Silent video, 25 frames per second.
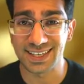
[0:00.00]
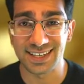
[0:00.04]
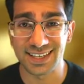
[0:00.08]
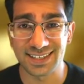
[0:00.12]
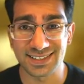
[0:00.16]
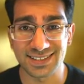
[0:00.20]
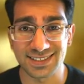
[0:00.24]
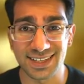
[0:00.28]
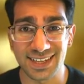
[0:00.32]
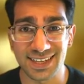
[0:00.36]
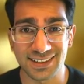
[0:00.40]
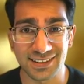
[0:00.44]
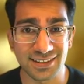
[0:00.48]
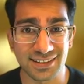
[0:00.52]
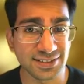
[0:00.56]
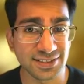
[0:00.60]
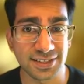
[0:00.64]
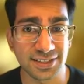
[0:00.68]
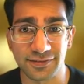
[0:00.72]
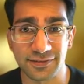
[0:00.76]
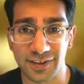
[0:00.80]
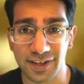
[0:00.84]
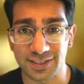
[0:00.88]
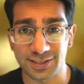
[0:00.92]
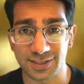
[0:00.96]
is that this
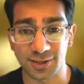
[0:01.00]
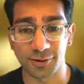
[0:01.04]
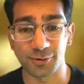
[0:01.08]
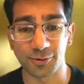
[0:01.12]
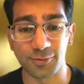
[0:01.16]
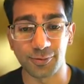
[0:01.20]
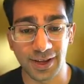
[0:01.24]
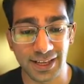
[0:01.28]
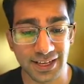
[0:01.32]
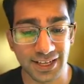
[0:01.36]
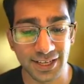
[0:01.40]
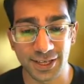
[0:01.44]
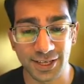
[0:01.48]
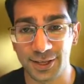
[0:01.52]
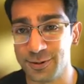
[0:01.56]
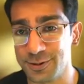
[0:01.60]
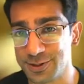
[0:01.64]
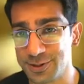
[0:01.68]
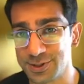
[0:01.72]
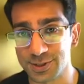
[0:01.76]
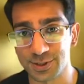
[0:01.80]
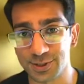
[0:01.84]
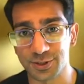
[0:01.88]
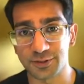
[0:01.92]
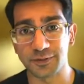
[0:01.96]
event's already
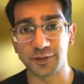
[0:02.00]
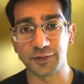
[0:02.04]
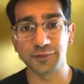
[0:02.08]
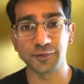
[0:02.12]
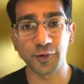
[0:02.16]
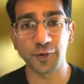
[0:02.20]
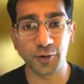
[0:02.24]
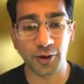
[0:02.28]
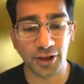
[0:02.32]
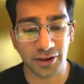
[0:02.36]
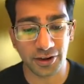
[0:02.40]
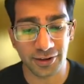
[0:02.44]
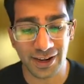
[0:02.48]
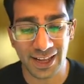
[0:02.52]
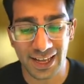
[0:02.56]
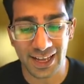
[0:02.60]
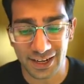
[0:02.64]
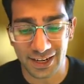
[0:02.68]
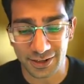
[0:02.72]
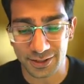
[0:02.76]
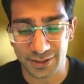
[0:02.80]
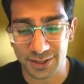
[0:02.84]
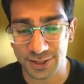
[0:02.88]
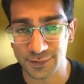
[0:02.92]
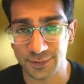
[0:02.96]
huge. There's over 400
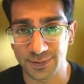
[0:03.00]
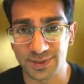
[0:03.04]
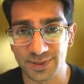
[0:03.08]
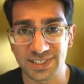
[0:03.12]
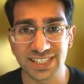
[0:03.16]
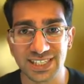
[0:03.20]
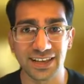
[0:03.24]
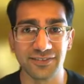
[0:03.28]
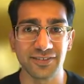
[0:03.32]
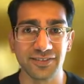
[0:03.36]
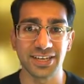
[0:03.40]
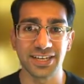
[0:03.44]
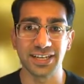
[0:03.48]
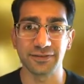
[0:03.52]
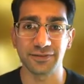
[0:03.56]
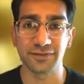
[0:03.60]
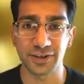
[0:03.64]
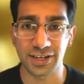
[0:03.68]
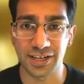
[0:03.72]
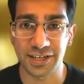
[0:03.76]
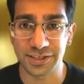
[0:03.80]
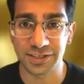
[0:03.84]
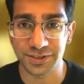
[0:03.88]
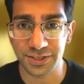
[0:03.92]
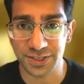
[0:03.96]
hackers from 70
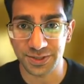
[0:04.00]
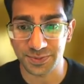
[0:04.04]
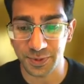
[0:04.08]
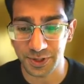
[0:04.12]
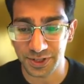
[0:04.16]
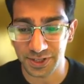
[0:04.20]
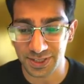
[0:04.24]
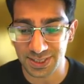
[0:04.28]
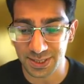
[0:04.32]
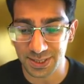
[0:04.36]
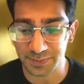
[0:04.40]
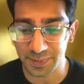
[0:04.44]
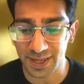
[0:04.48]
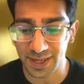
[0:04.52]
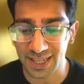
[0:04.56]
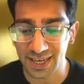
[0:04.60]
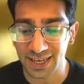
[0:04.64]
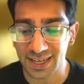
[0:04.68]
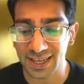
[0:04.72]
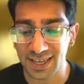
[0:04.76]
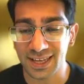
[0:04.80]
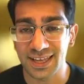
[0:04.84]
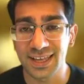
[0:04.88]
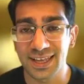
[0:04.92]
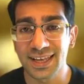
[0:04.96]
different countries
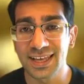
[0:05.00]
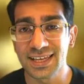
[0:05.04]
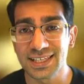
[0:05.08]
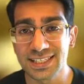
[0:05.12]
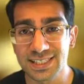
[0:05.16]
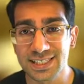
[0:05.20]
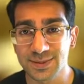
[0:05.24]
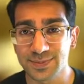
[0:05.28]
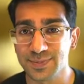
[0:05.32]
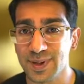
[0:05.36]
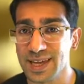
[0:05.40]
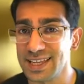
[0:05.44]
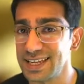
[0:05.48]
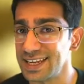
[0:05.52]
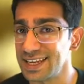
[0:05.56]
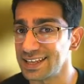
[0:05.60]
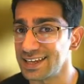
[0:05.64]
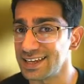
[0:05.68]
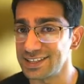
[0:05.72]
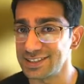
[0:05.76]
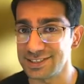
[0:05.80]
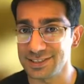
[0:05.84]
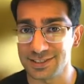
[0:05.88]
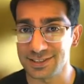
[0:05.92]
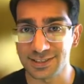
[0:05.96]
participating, spanning
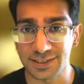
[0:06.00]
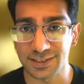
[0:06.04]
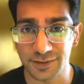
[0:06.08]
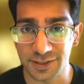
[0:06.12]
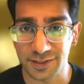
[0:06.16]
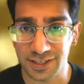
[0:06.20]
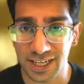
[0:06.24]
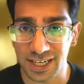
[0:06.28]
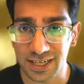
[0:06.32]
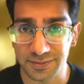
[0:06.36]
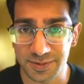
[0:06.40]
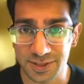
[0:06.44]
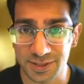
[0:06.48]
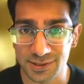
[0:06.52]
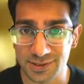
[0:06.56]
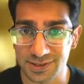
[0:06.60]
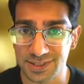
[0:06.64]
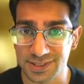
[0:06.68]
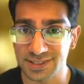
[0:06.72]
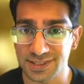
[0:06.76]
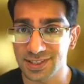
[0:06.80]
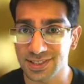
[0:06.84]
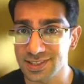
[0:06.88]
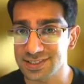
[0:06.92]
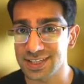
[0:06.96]
19 different time zones.
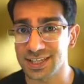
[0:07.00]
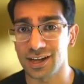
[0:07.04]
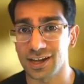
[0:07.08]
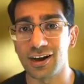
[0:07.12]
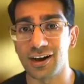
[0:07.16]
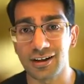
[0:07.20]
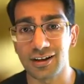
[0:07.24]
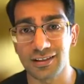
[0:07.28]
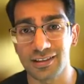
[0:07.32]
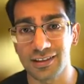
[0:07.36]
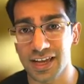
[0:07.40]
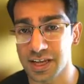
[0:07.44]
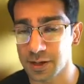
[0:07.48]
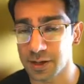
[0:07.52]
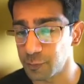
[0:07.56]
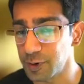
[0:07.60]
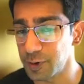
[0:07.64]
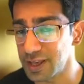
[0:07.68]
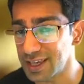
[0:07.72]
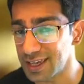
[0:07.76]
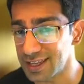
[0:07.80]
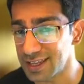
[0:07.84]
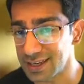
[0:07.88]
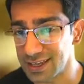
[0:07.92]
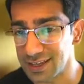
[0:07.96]
This is an online
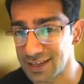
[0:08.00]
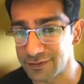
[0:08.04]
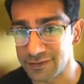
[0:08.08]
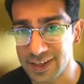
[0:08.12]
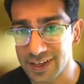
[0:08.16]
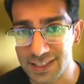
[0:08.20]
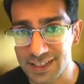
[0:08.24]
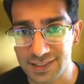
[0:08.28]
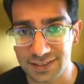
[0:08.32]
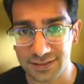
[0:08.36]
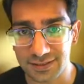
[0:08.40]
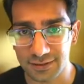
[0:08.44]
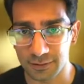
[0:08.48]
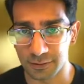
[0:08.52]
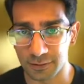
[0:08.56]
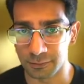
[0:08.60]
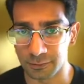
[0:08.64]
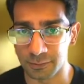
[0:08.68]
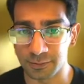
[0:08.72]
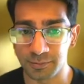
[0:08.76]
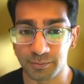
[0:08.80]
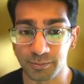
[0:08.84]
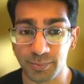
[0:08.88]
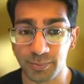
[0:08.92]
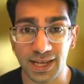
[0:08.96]
weekend event
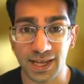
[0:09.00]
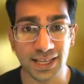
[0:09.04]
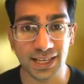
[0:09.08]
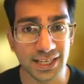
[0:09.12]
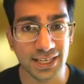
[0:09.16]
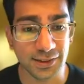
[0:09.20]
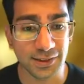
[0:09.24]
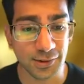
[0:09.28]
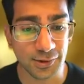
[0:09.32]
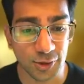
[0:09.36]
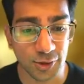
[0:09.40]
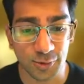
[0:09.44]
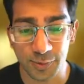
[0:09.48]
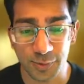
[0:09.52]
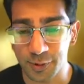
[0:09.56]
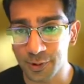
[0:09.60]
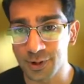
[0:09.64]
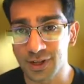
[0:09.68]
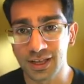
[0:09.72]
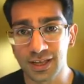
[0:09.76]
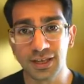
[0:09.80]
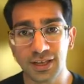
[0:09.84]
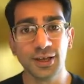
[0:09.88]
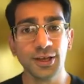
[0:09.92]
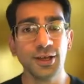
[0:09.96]
by ETH
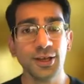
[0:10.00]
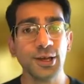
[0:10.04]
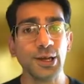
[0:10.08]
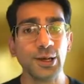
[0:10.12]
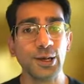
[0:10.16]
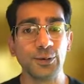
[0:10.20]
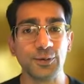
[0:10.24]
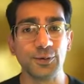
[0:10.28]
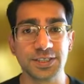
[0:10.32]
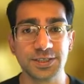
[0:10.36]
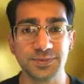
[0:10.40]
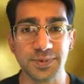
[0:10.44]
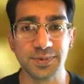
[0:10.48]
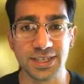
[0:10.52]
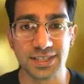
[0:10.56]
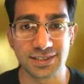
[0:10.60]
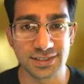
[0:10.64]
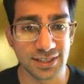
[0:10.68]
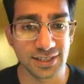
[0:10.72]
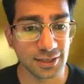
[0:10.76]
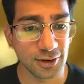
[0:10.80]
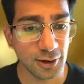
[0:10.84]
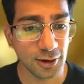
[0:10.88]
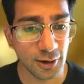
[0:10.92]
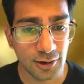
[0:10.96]
Global, which means
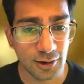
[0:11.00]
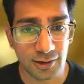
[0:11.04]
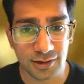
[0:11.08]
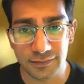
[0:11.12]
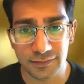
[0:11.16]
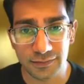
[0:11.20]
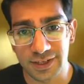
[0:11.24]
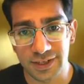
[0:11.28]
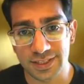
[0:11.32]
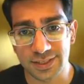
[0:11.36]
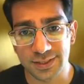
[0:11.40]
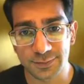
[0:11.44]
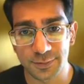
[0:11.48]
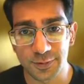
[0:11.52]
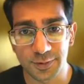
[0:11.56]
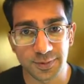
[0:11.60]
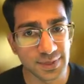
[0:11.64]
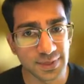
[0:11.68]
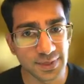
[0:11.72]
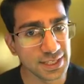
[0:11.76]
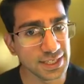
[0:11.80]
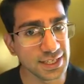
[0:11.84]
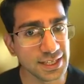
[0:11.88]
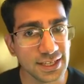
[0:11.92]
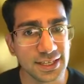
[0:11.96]
that all of us will
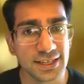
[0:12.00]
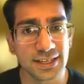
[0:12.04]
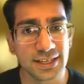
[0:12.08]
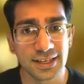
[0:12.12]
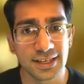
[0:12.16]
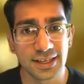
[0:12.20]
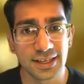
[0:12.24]
be